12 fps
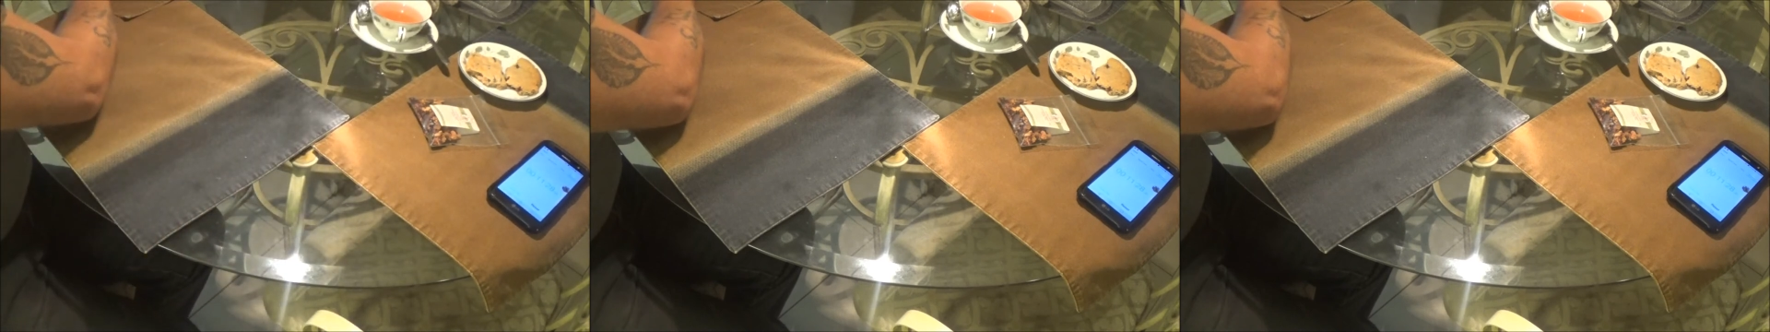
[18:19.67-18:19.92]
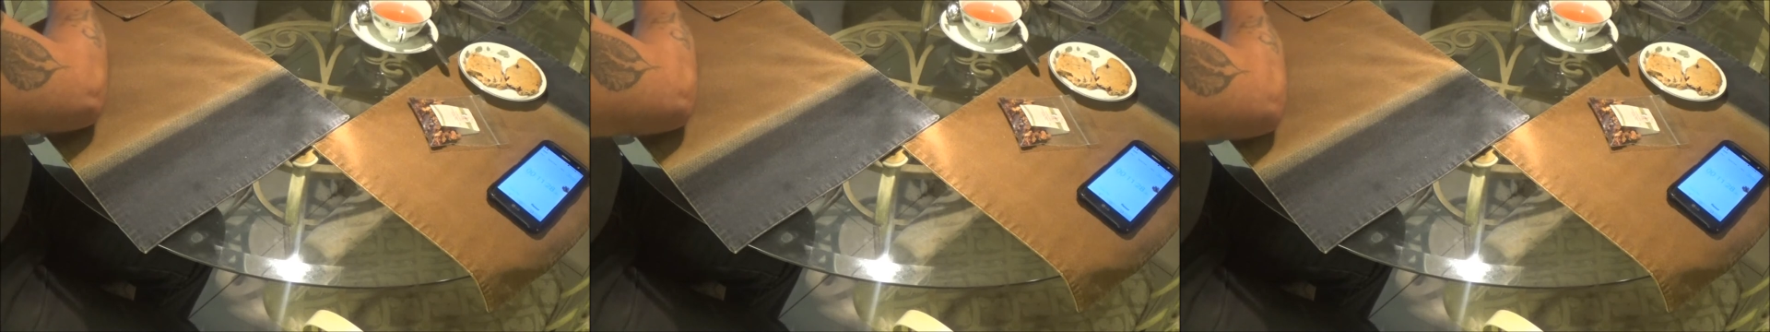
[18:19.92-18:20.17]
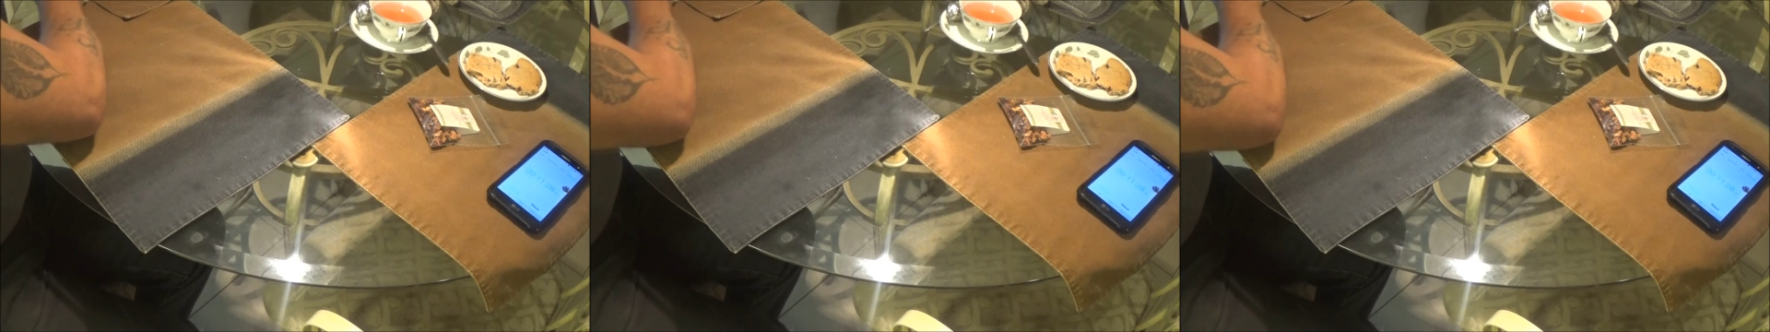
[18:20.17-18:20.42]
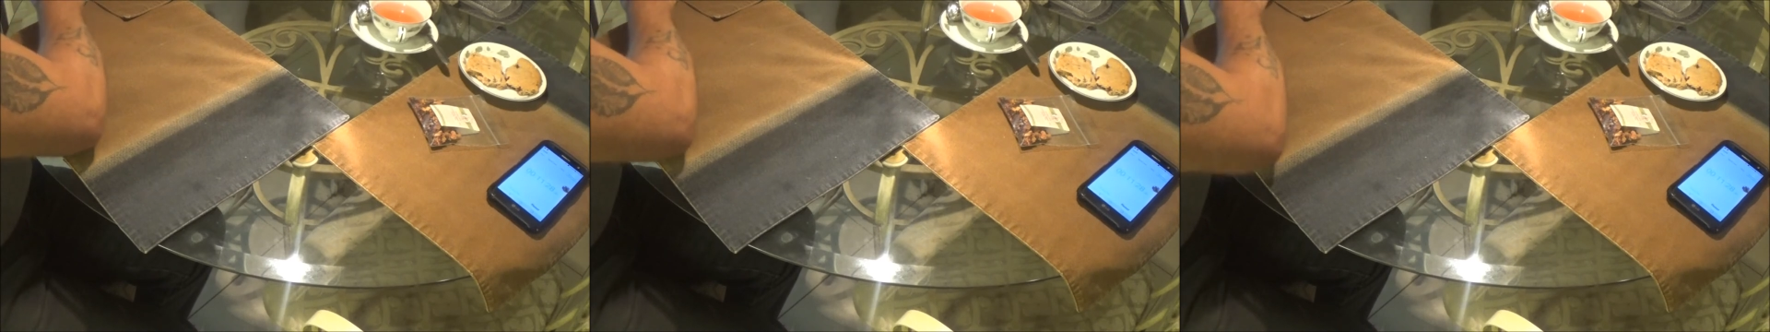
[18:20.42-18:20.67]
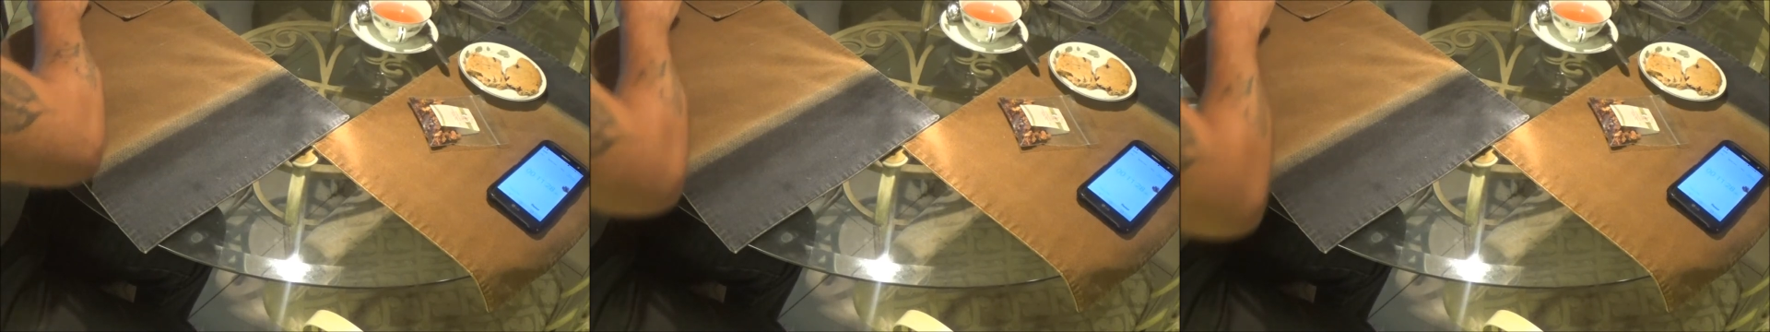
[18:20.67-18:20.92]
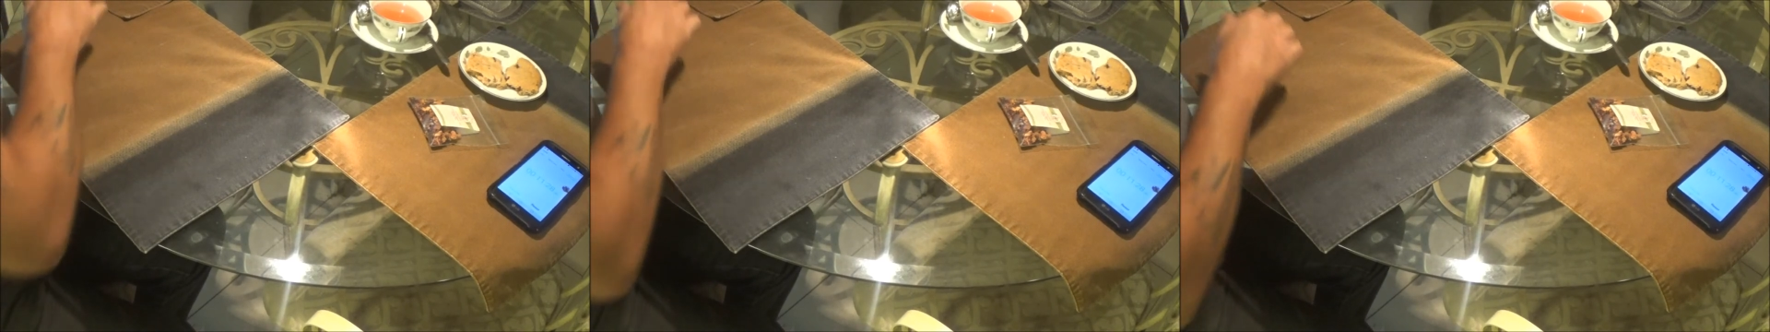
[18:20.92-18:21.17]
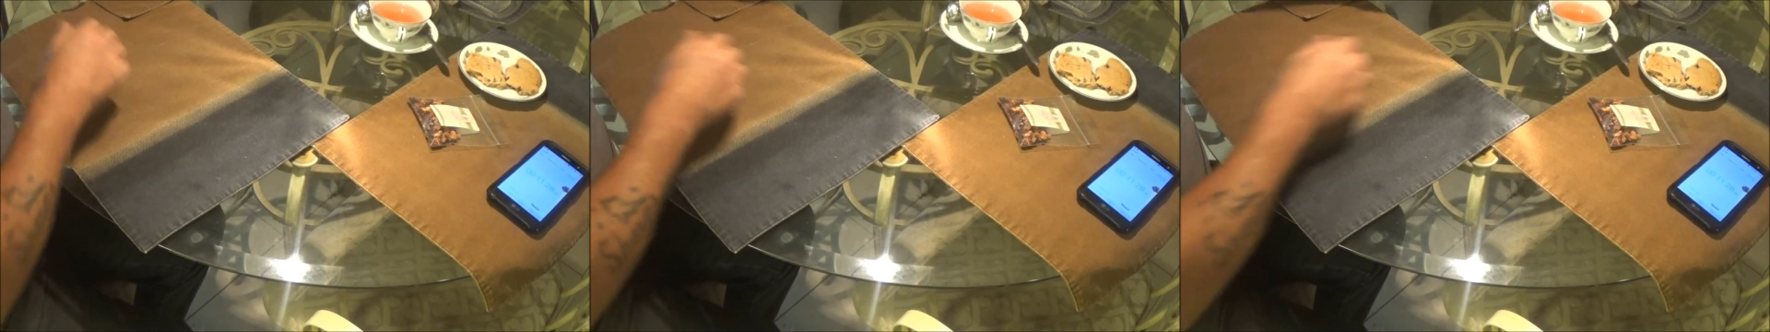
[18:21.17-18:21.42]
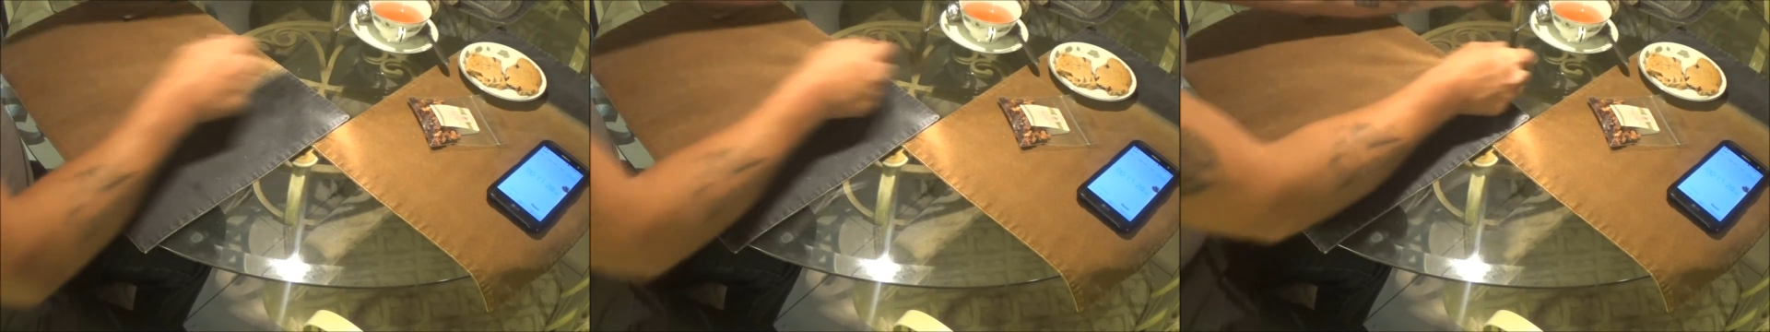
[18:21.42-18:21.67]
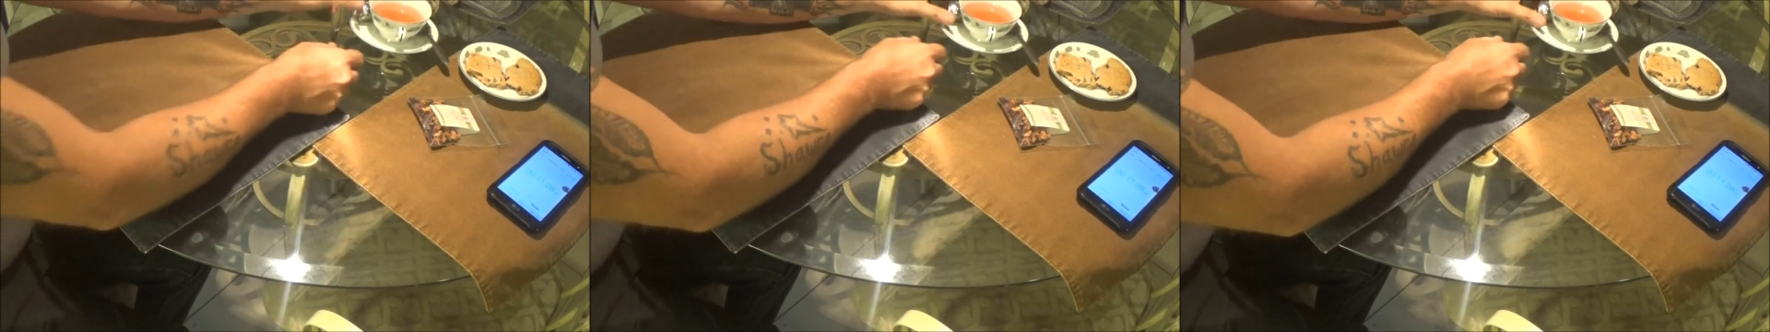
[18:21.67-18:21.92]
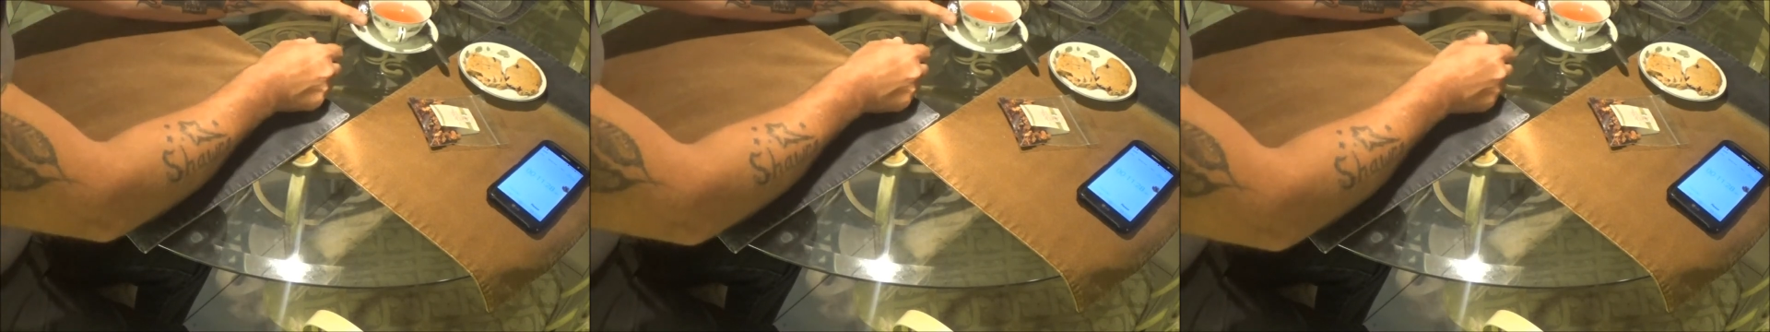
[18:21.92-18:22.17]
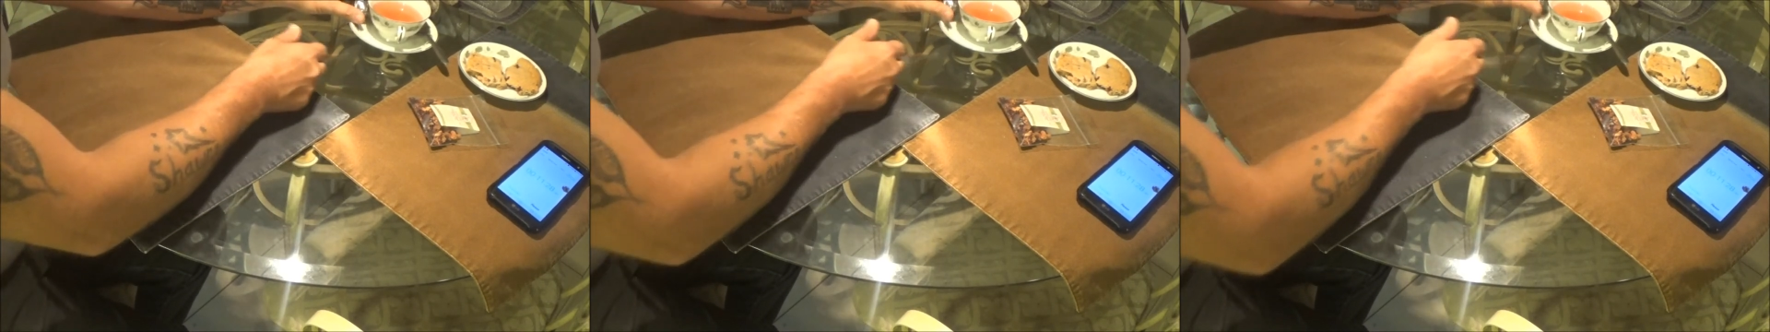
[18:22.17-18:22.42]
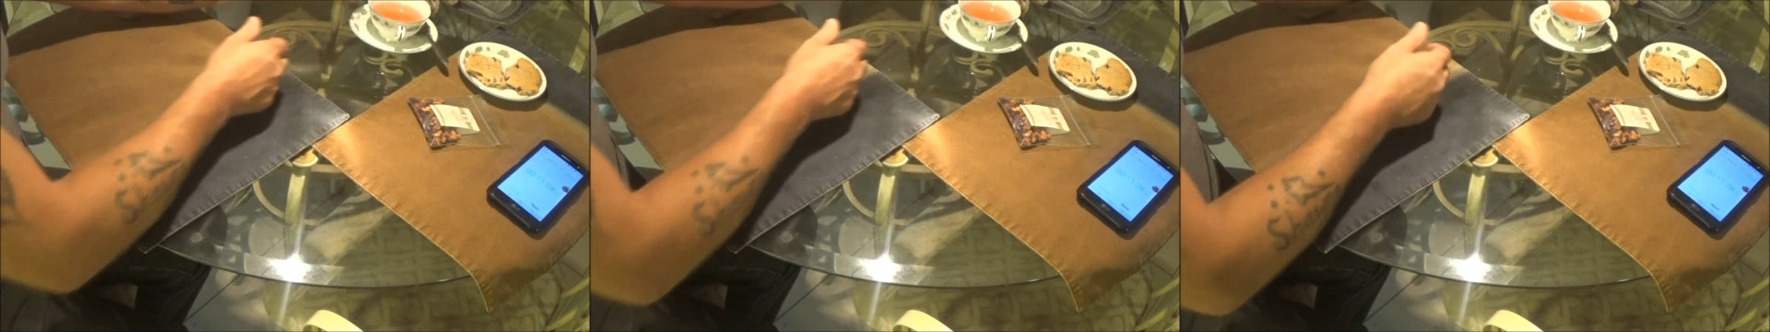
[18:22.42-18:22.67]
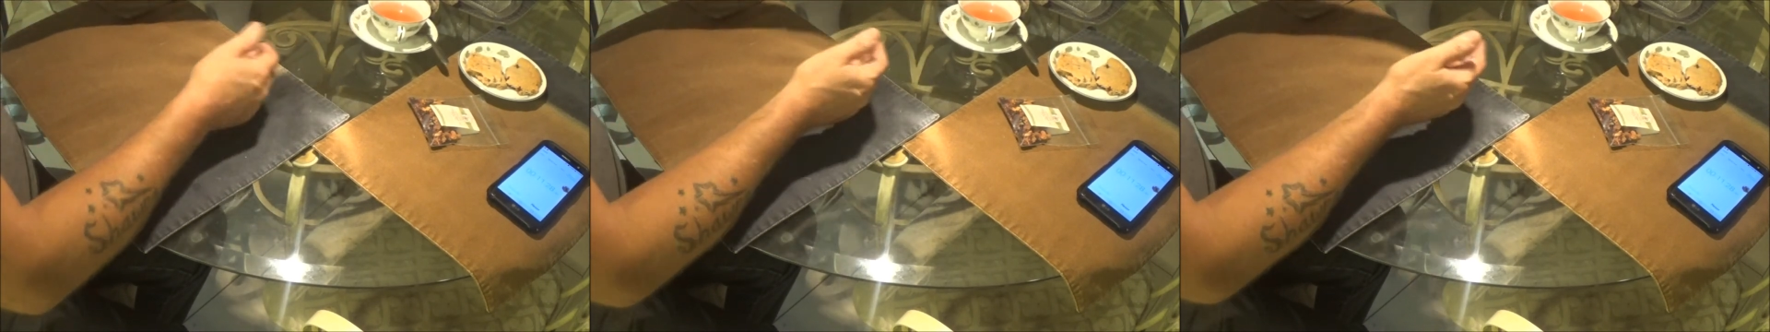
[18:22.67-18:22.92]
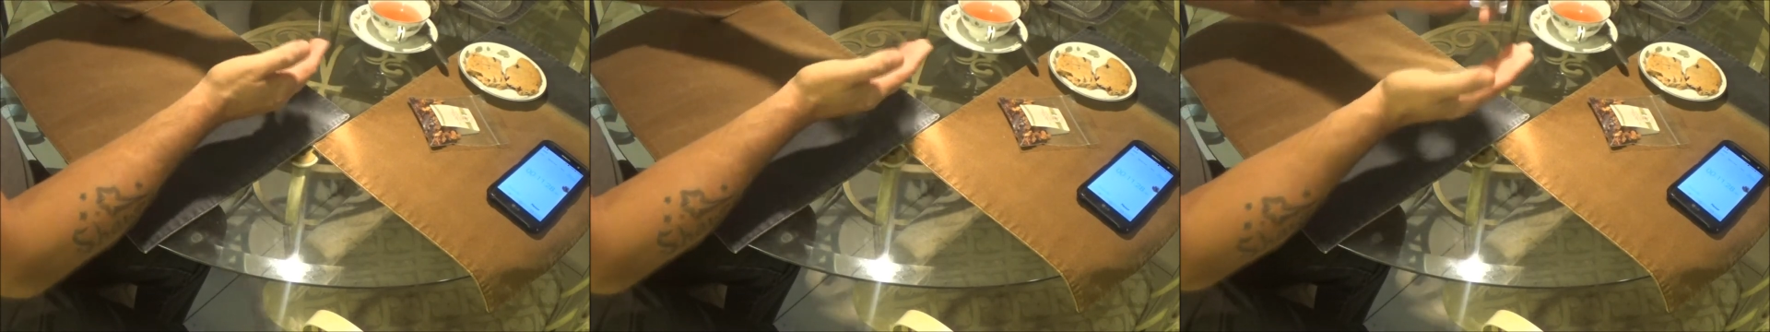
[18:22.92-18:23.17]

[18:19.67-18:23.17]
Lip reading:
(no speaker visible)